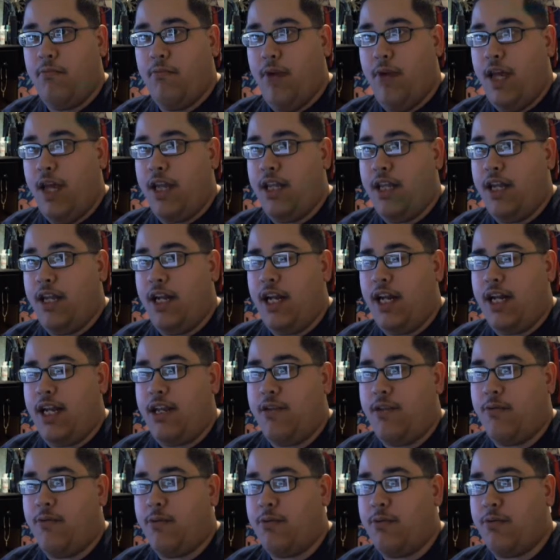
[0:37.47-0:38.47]
and then I
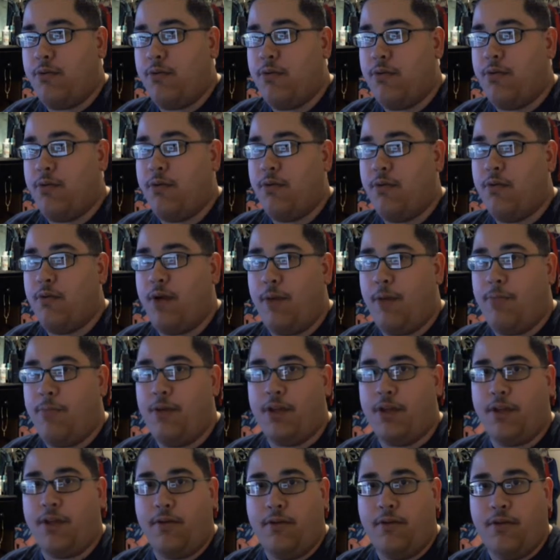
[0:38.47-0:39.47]

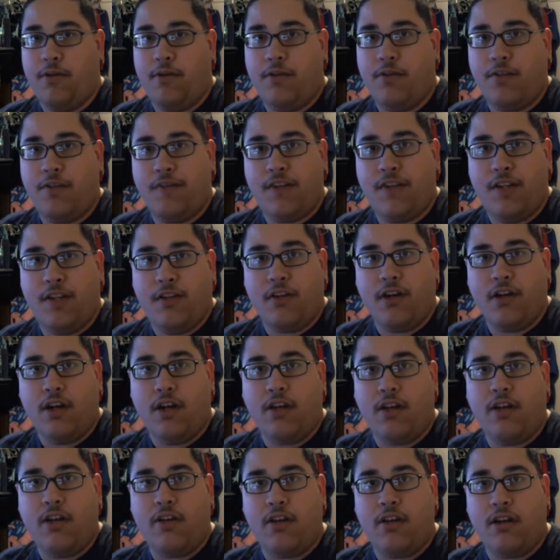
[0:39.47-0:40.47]
put the sealer on
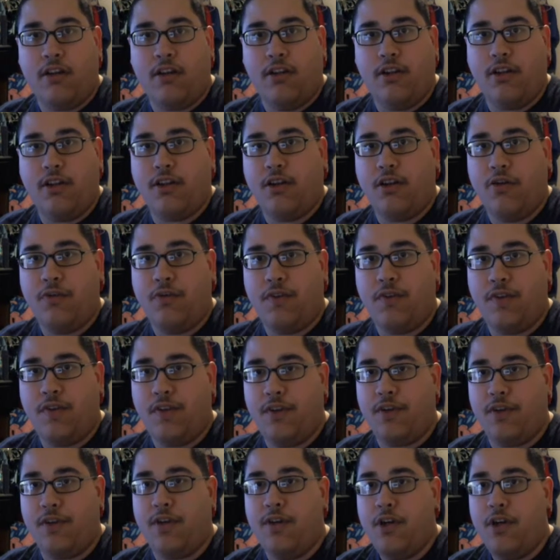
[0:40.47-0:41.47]
there, the clear coat
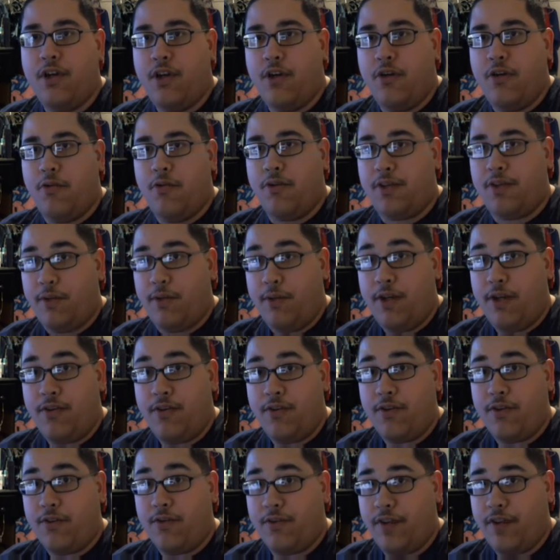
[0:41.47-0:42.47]
sealer, which I made
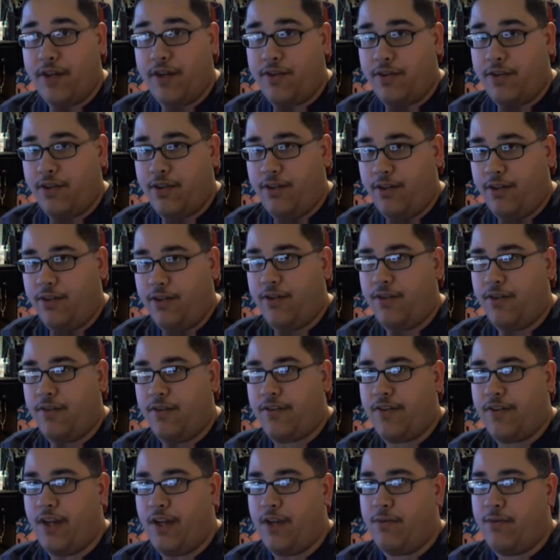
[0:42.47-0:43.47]
sure it was actually clear
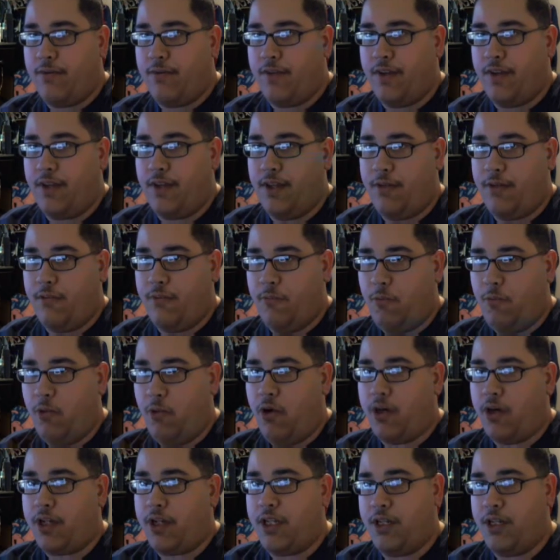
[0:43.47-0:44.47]
this time instead of that
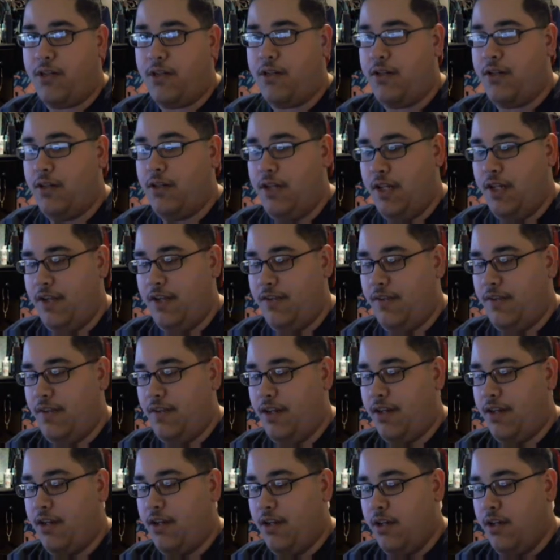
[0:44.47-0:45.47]
wonkiness
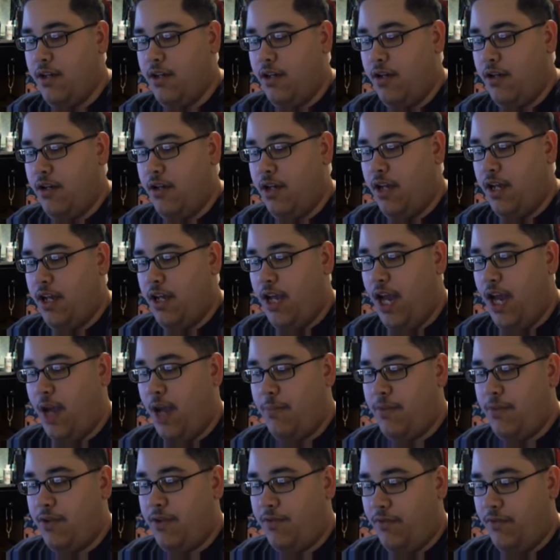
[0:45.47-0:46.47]
that
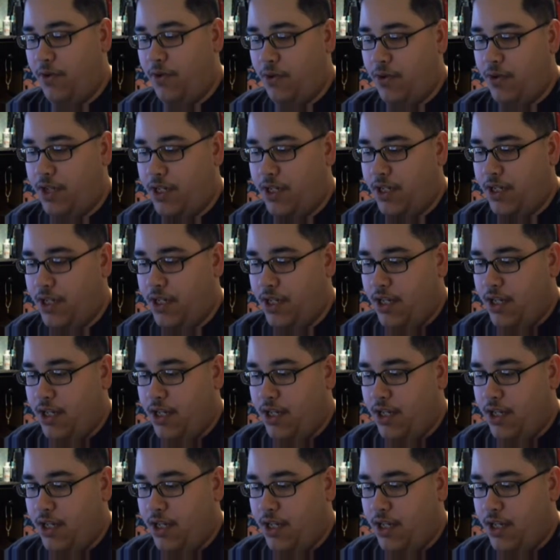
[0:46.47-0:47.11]
happened to Vulcan.